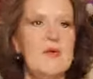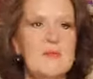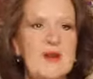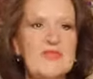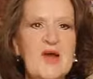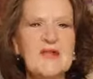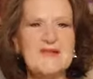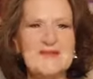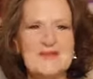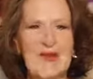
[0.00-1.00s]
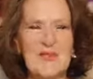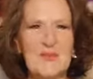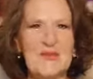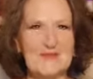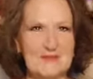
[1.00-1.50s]
But I thought on the
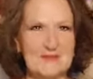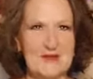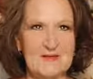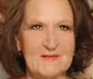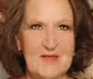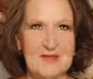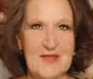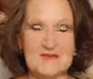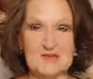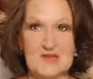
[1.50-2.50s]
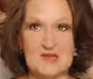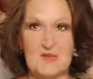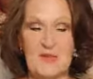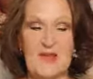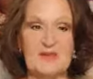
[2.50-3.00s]
weekends it's kind of fun to have a change
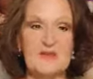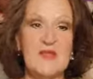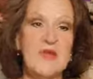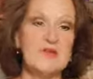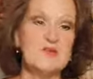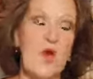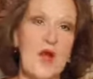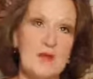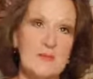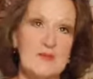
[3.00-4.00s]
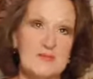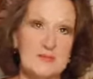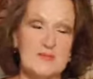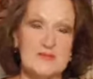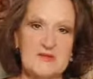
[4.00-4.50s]
of pace and talk about
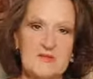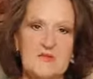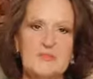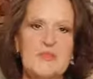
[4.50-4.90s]
something different.